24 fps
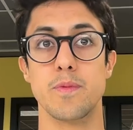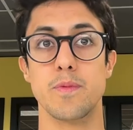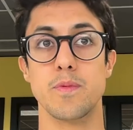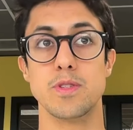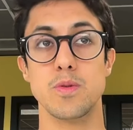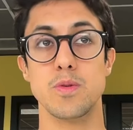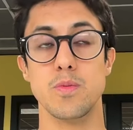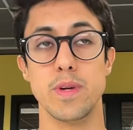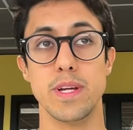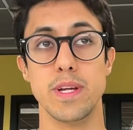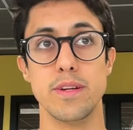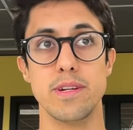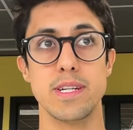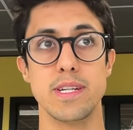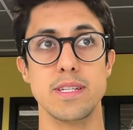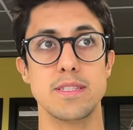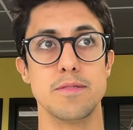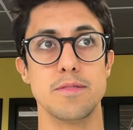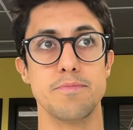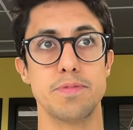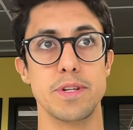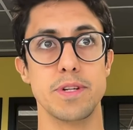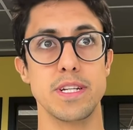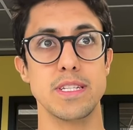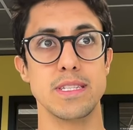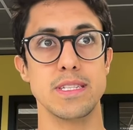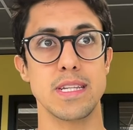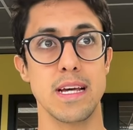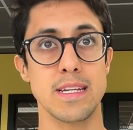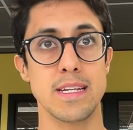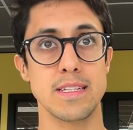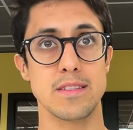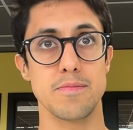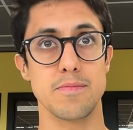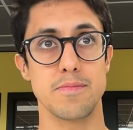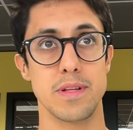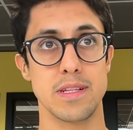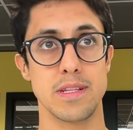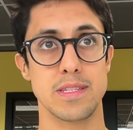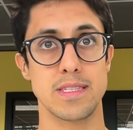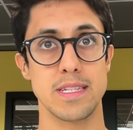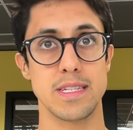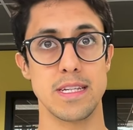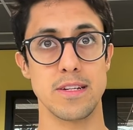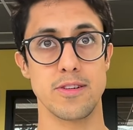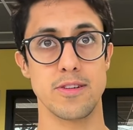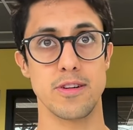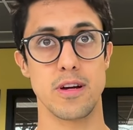So we raised a pretty sizable
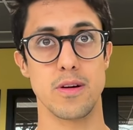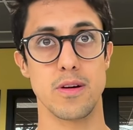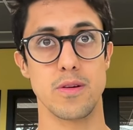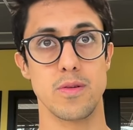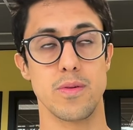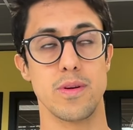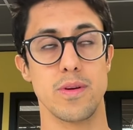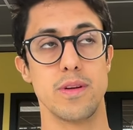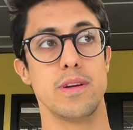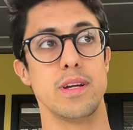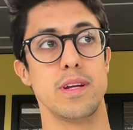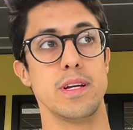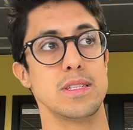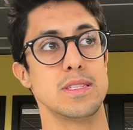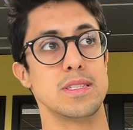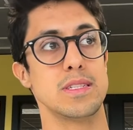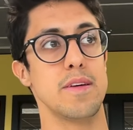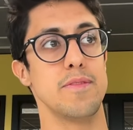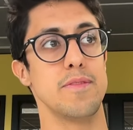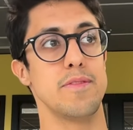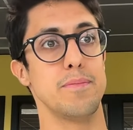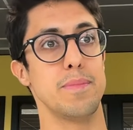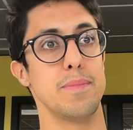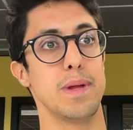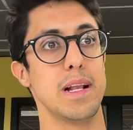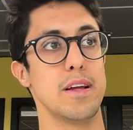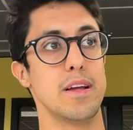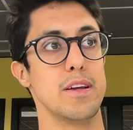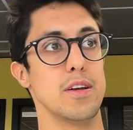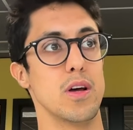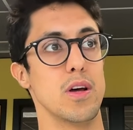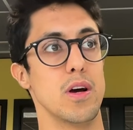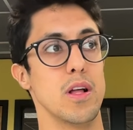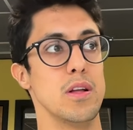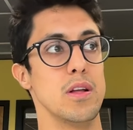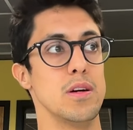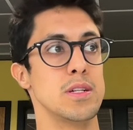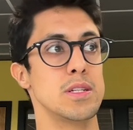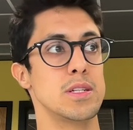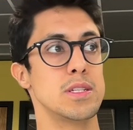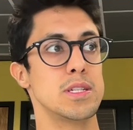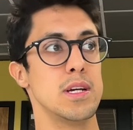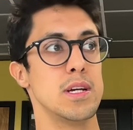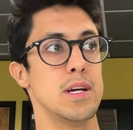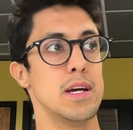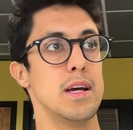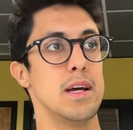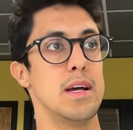seed round. We raised $7 million.
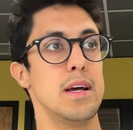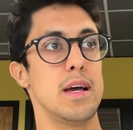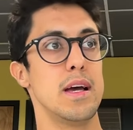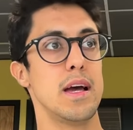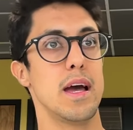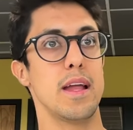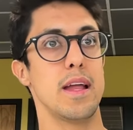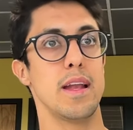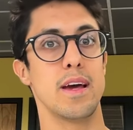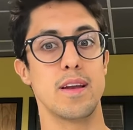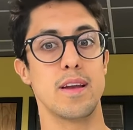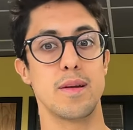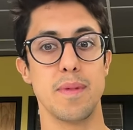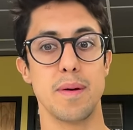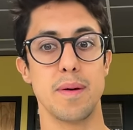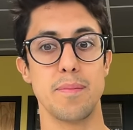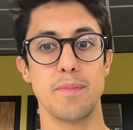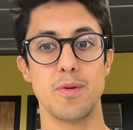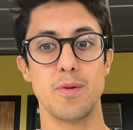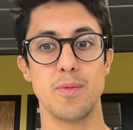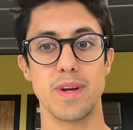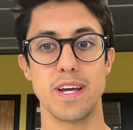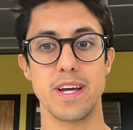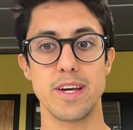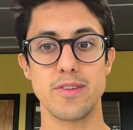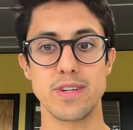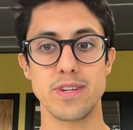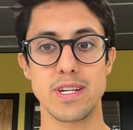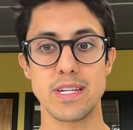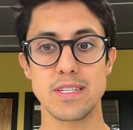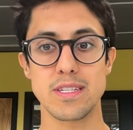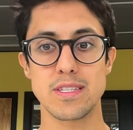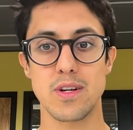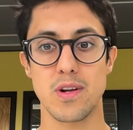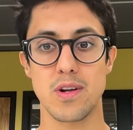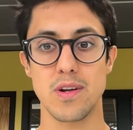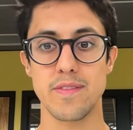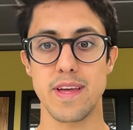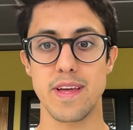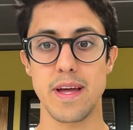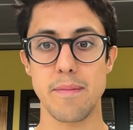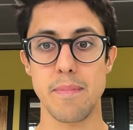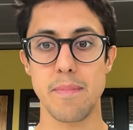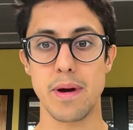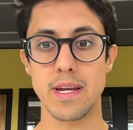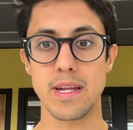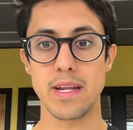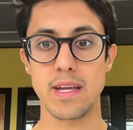And I remember when I raised all of that
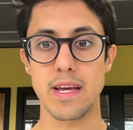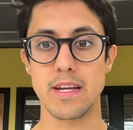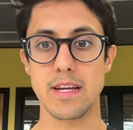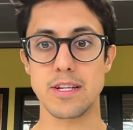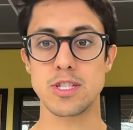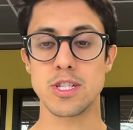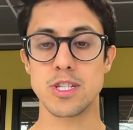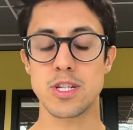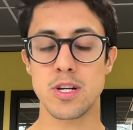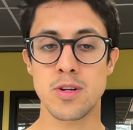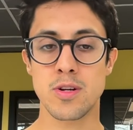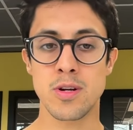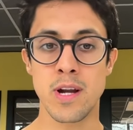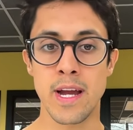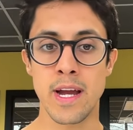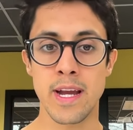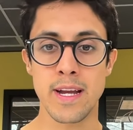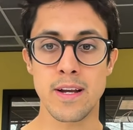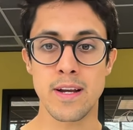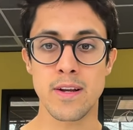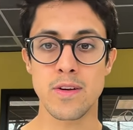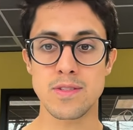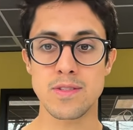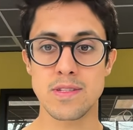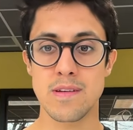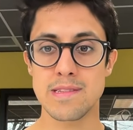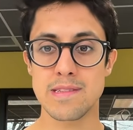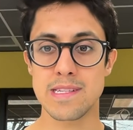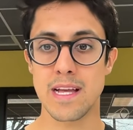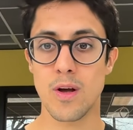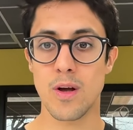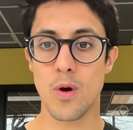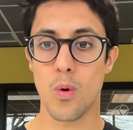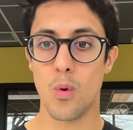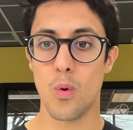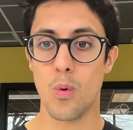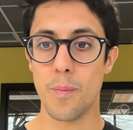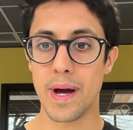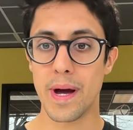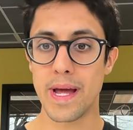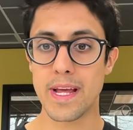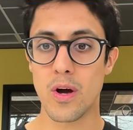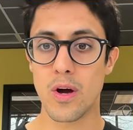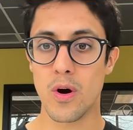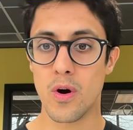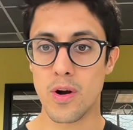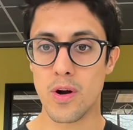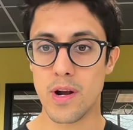money, I just cried because I was like, oh my
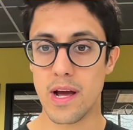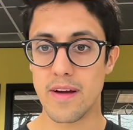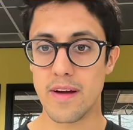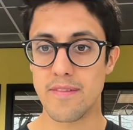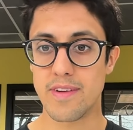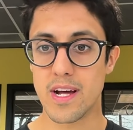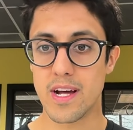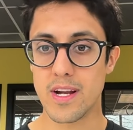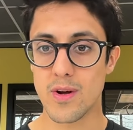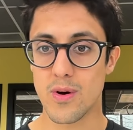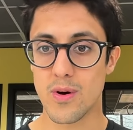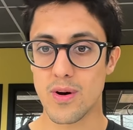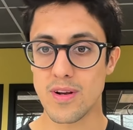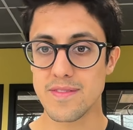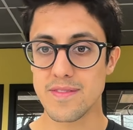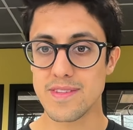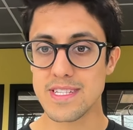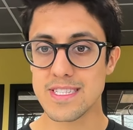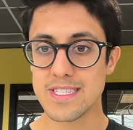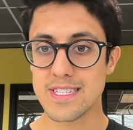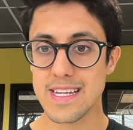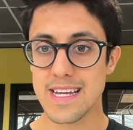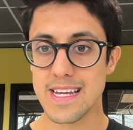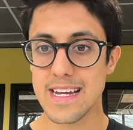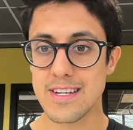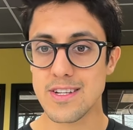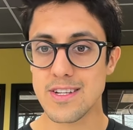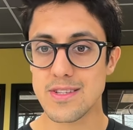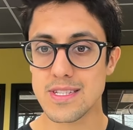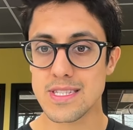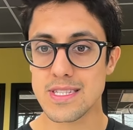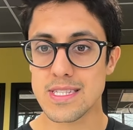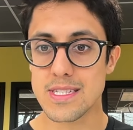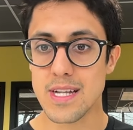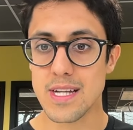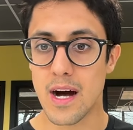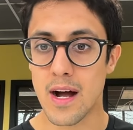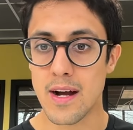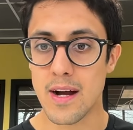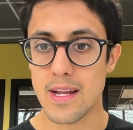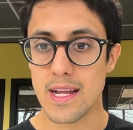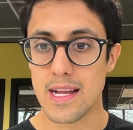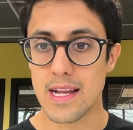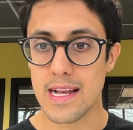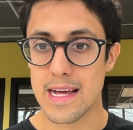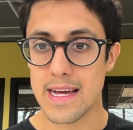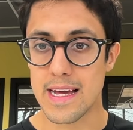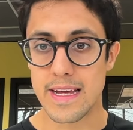God, I've done all of this to get to the
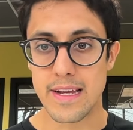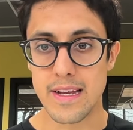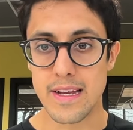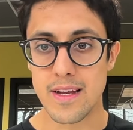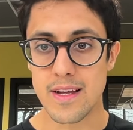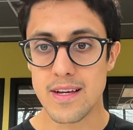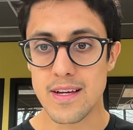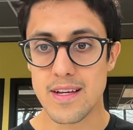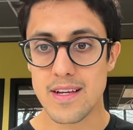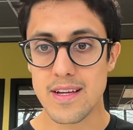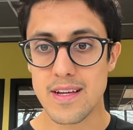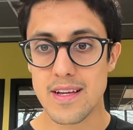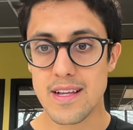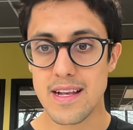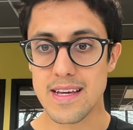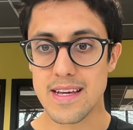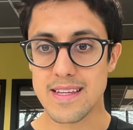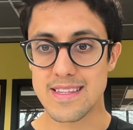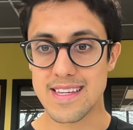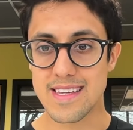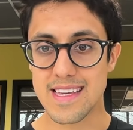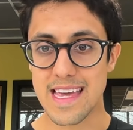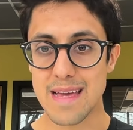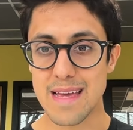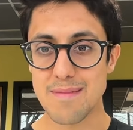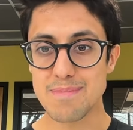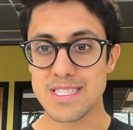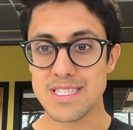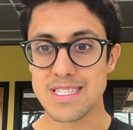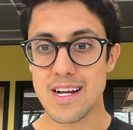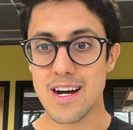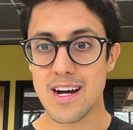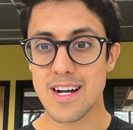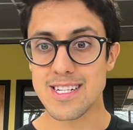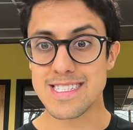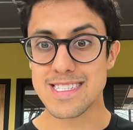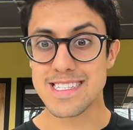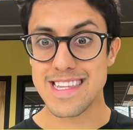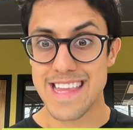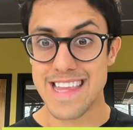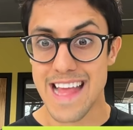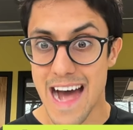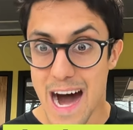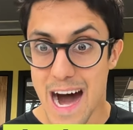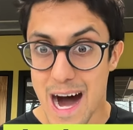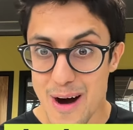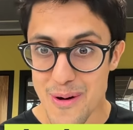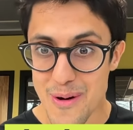starting line. Like the game starts
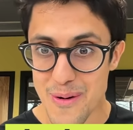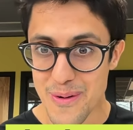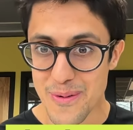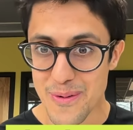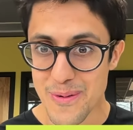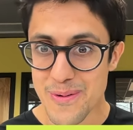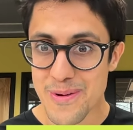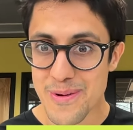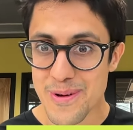now.